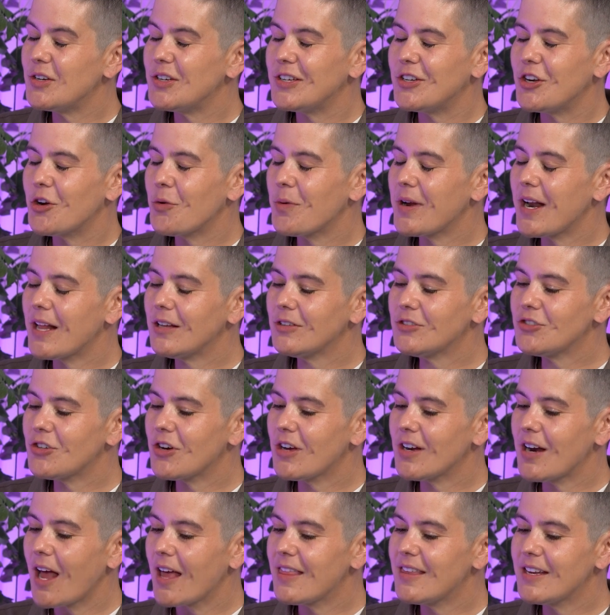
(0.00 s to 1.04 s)
You know what, Elton
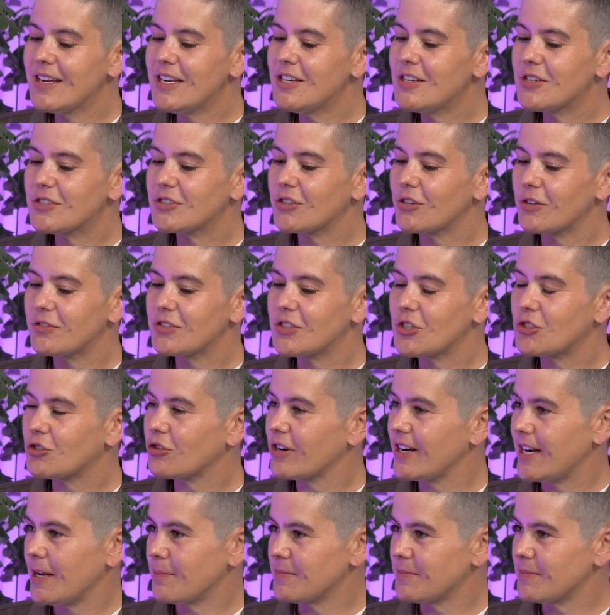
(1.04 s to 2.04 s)
John? I think he deserves to treat